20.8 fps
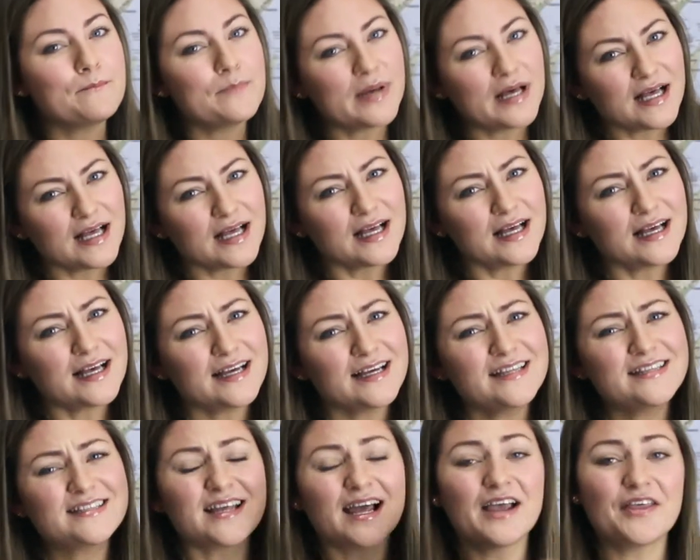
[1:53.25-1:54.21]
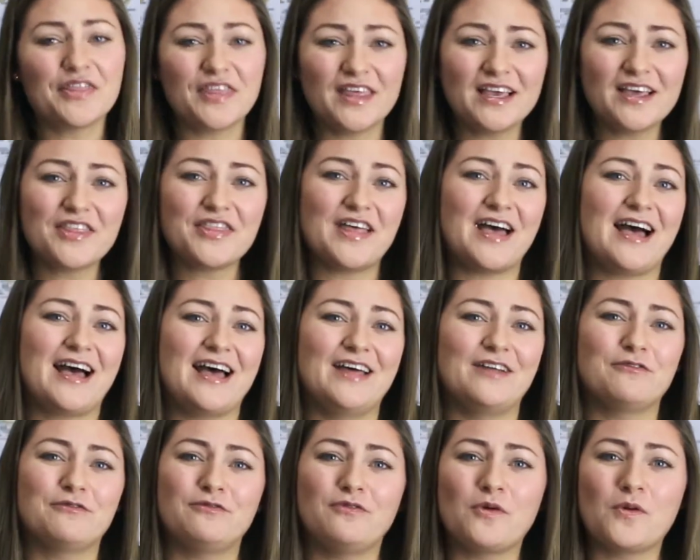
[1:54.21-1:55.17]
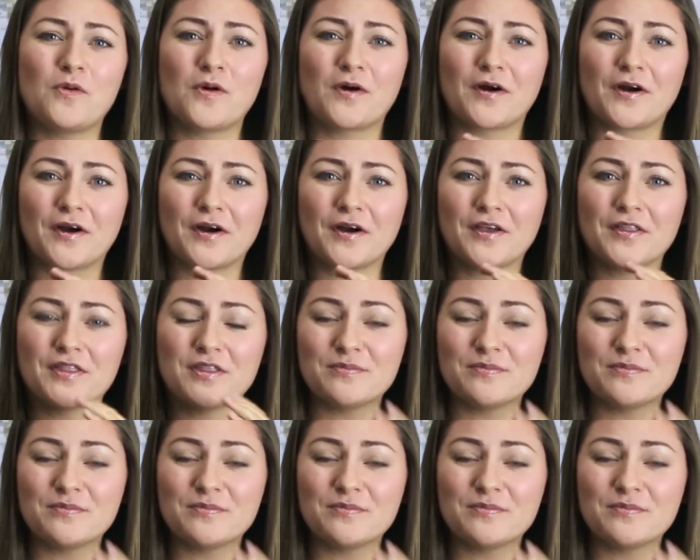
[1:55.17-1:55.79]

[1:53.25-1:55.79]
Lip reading: But I think that for